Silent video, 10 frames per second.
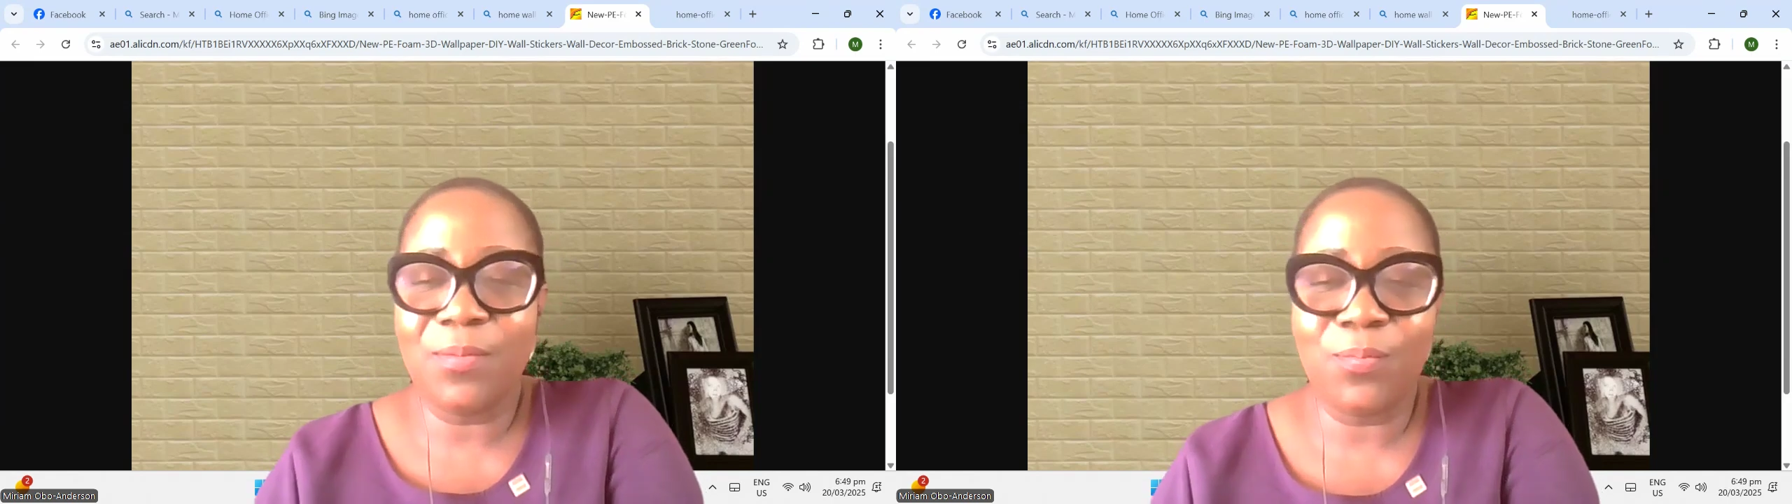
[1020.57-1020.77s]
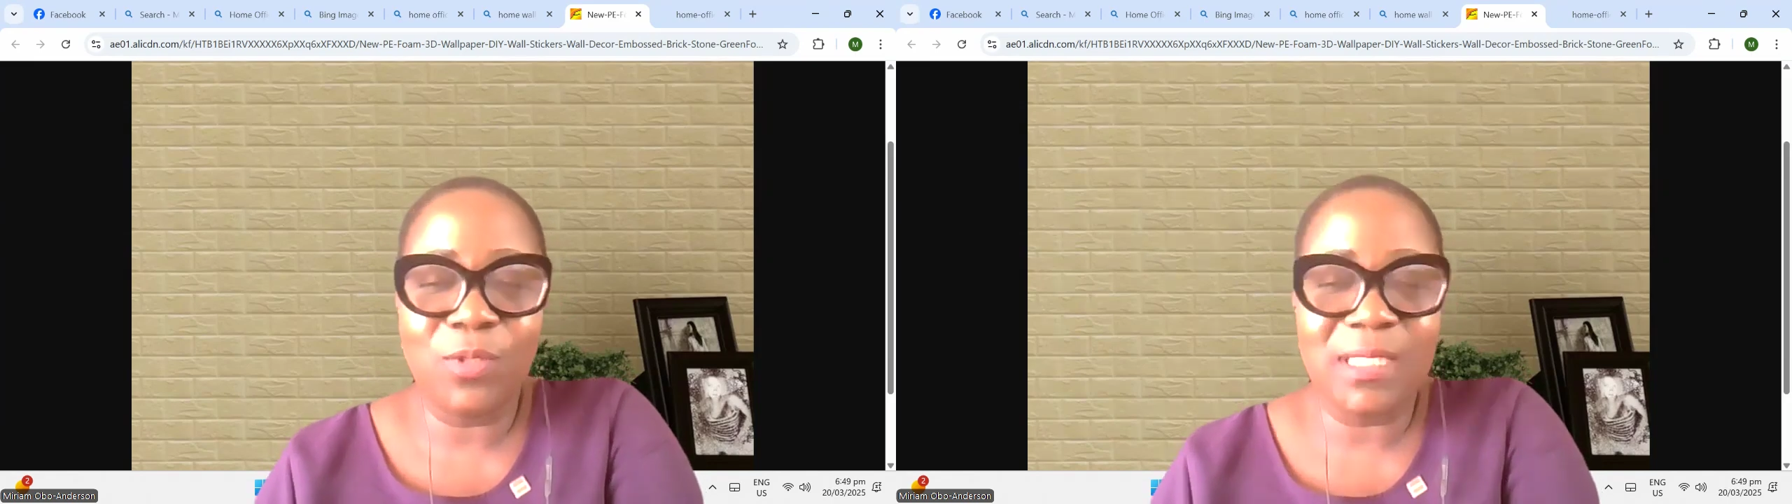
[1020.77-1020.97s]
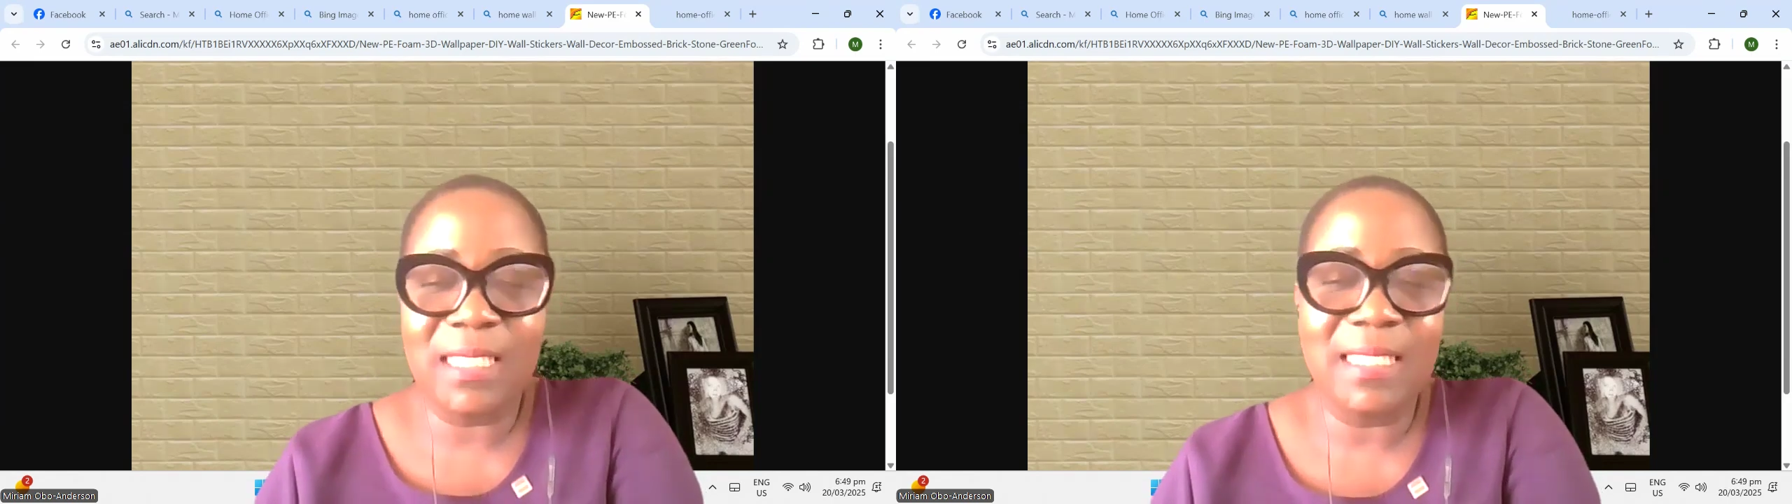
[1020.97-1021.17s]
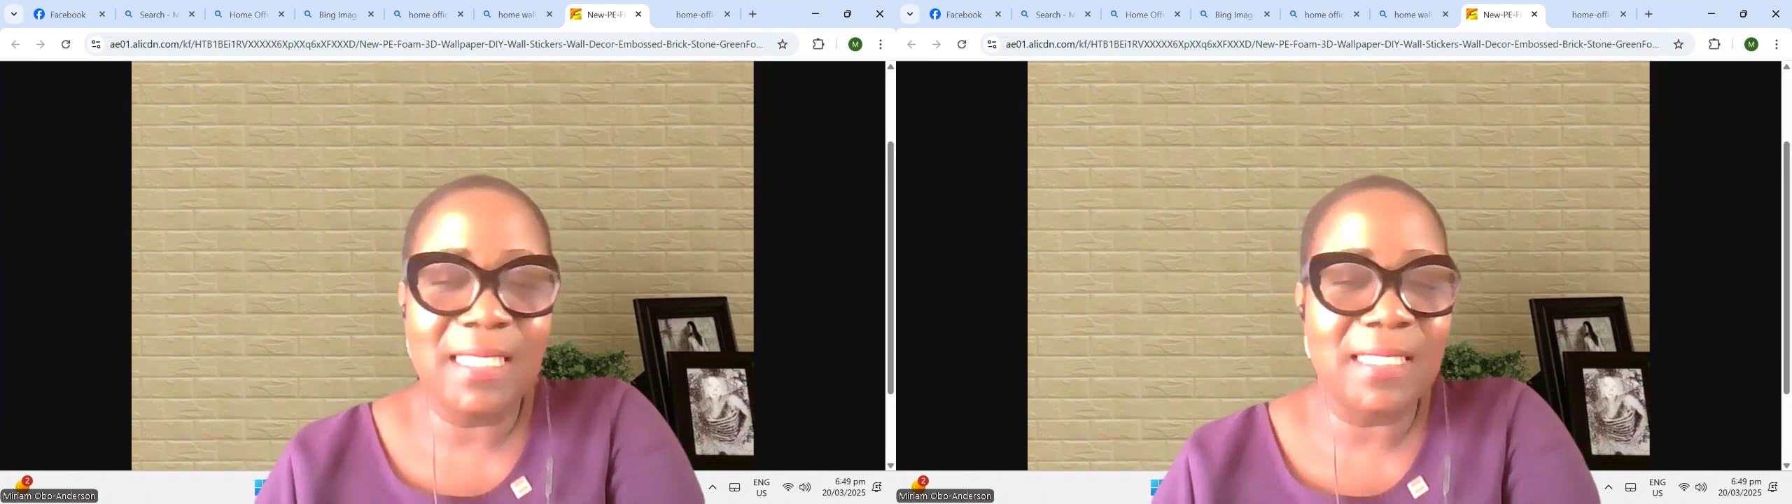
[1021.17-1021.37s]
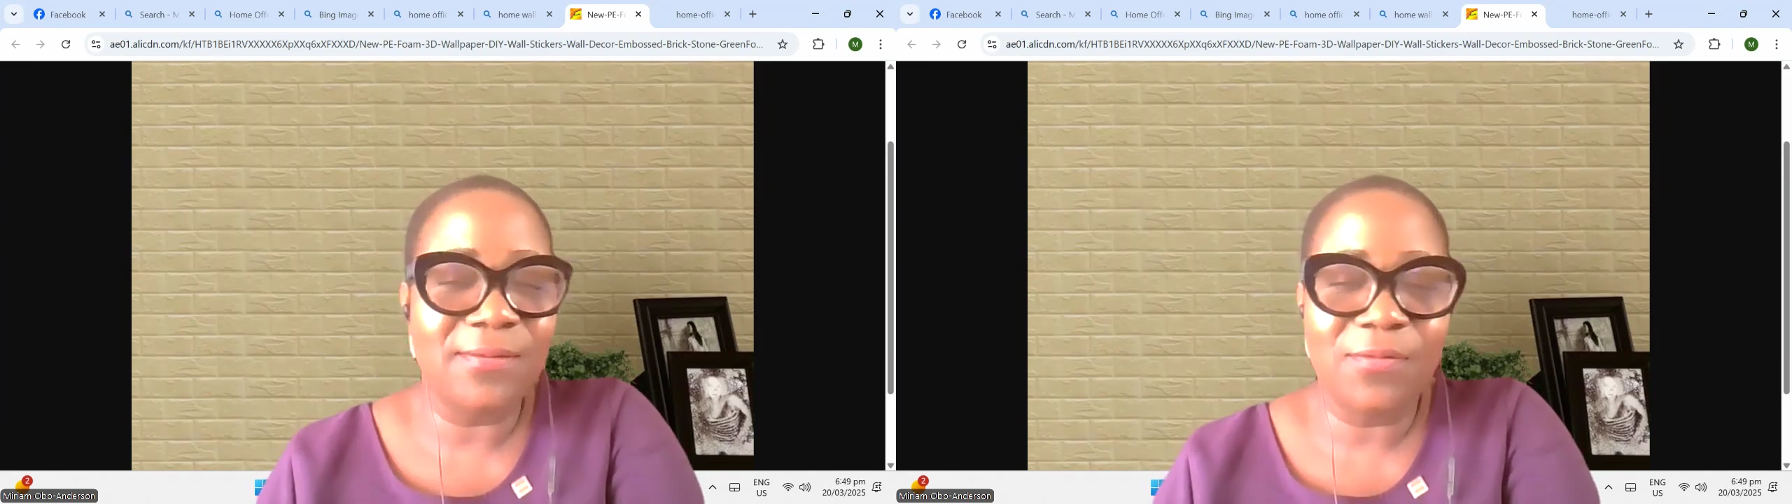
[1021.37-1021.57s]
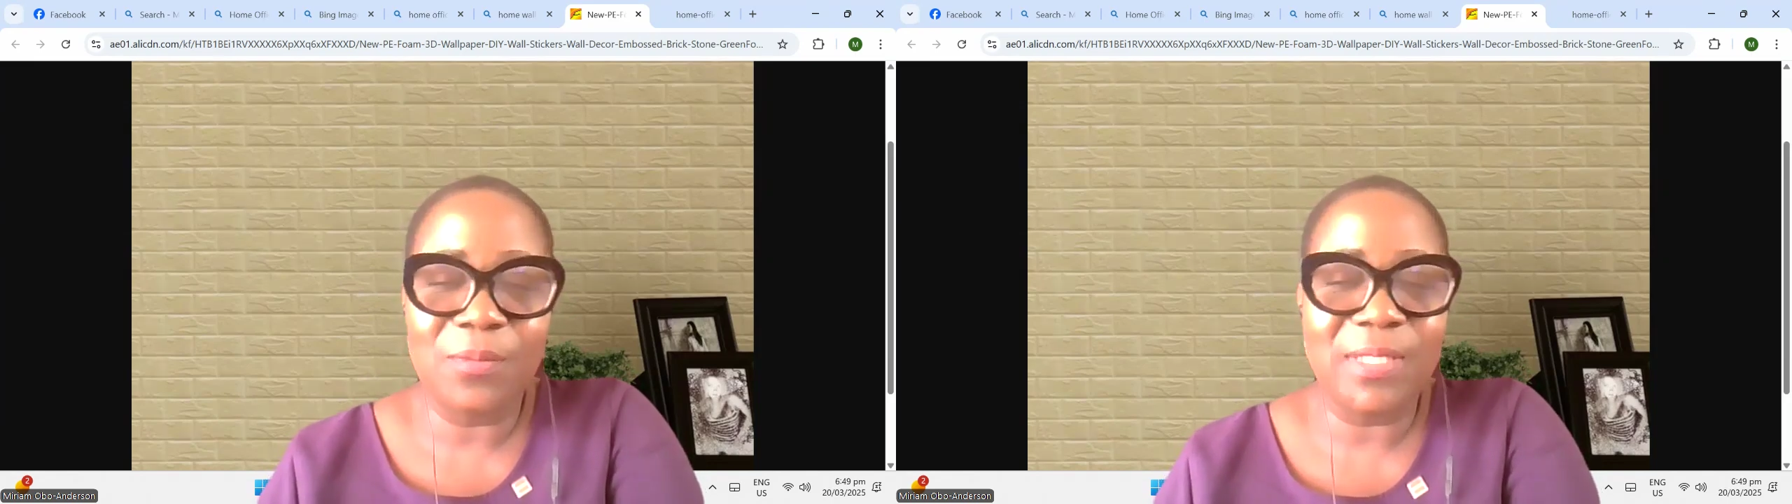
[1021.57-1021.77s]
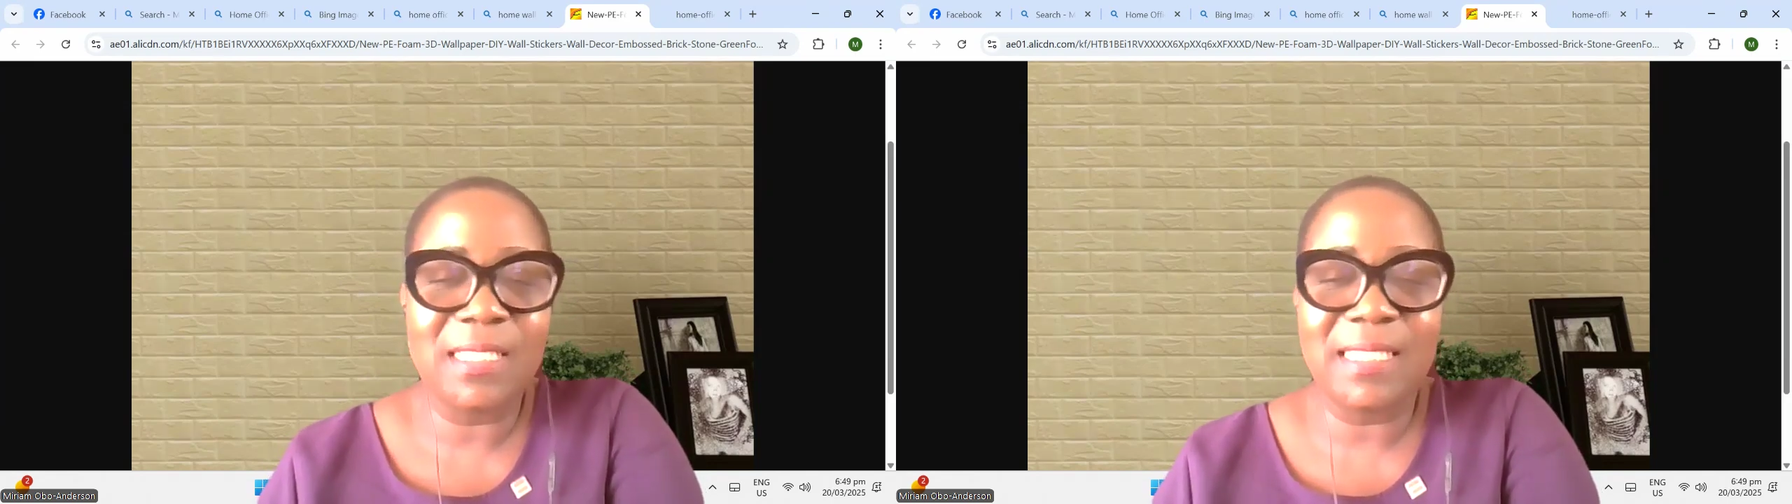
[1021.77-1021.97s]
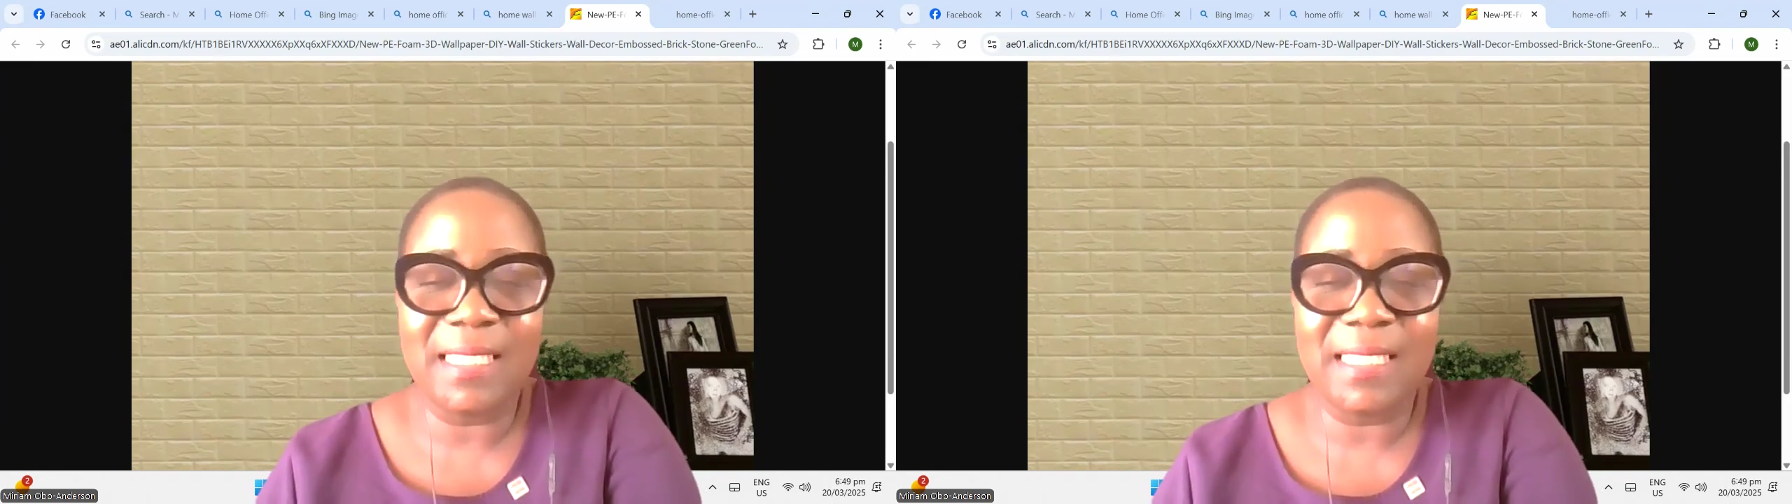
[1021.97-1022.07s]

you put in this information.